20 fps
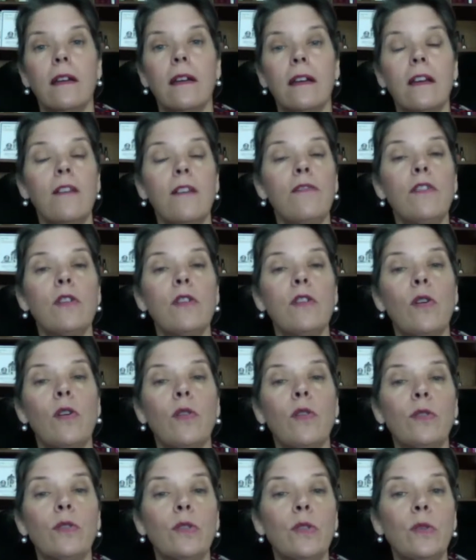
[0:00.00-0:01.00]
If you
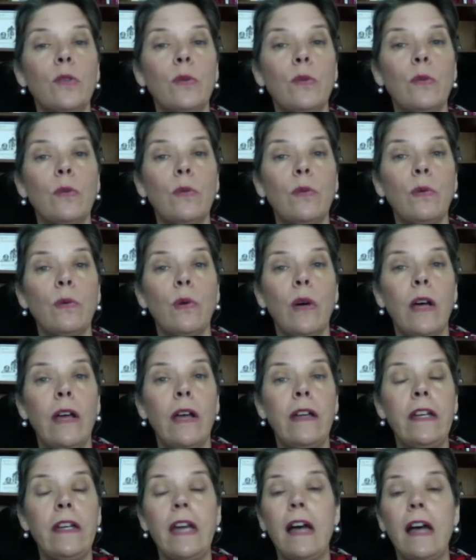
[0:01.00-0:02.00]
go to
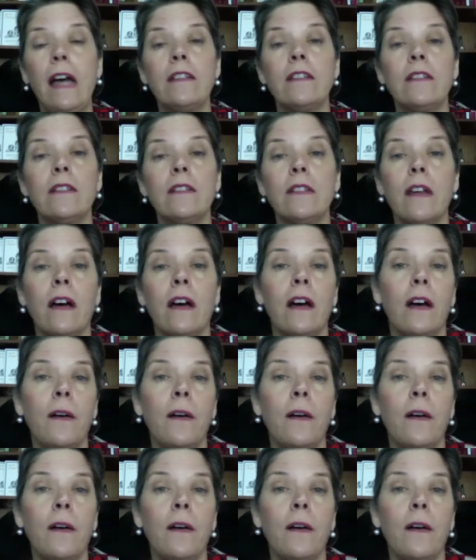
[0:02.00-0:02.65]
a nice